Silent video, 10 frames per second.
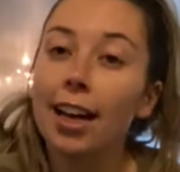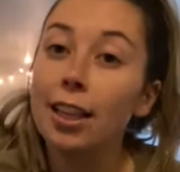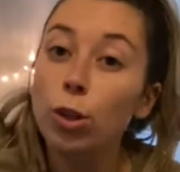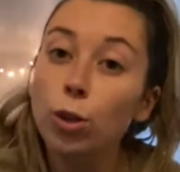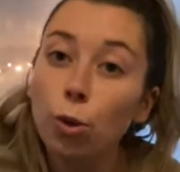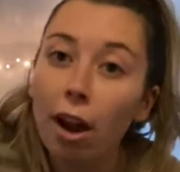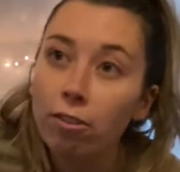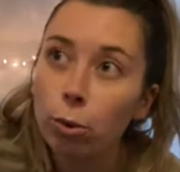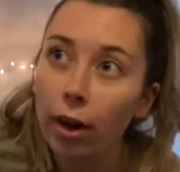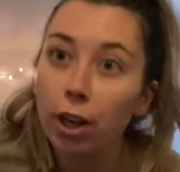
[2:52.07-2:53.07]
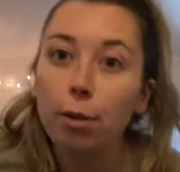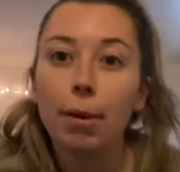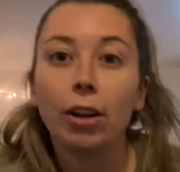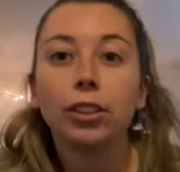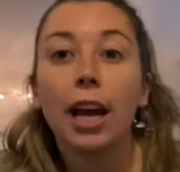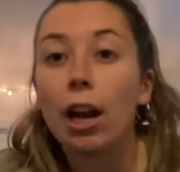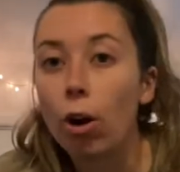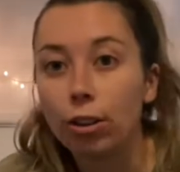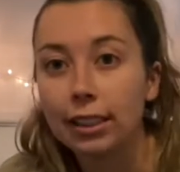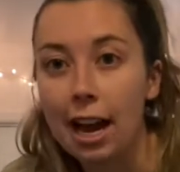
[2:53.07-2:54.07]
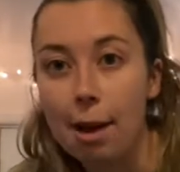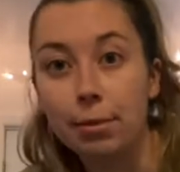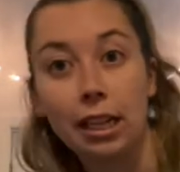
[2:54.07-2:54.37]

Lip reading: and you do have to wear your belt at all times.